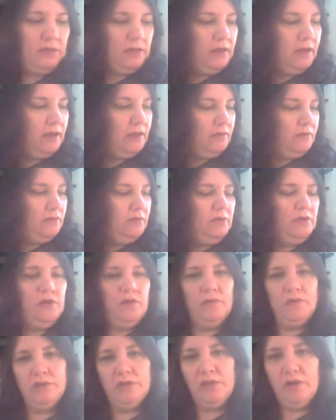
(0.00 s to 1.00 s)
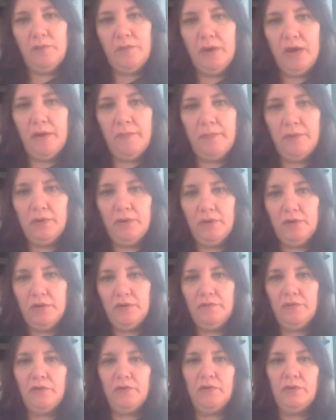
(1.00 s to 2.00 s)
that, you know, was so popular
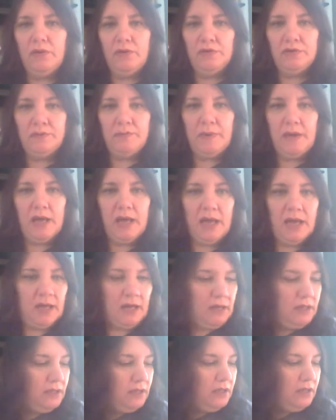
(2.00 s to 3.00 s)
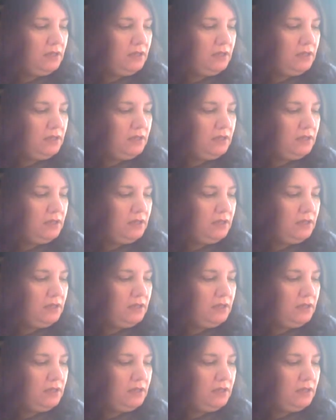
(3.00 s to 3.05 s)
a few years back.